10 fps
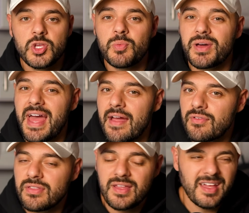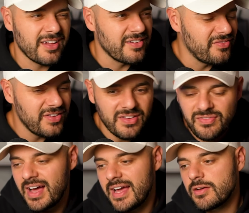you put everything in config
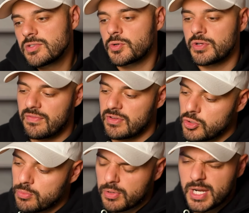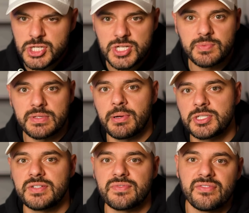files or you have enumerations with a
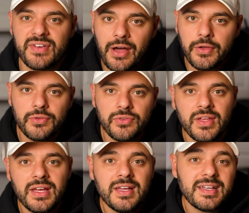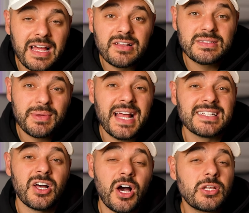bunch of different values. Now someone
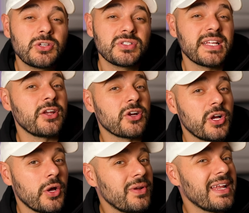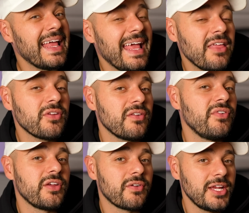has to understand your code and the
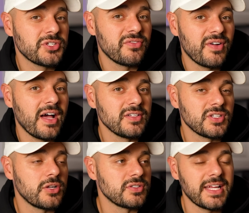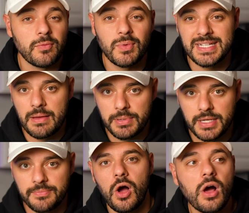configuration files to understand what's
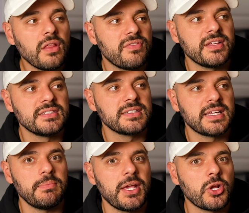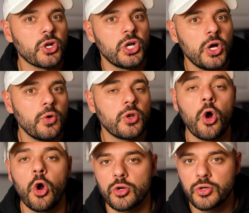happening. All of this can make your code
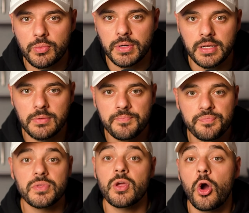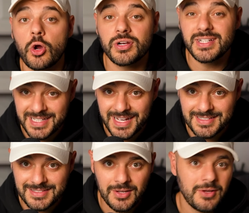harder to read, harder to
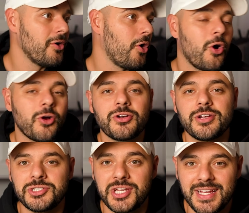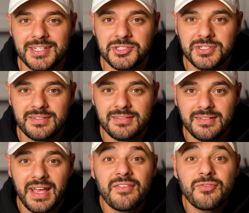test, harder to change.
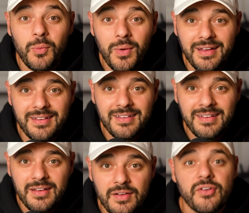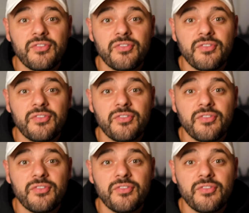And for what? For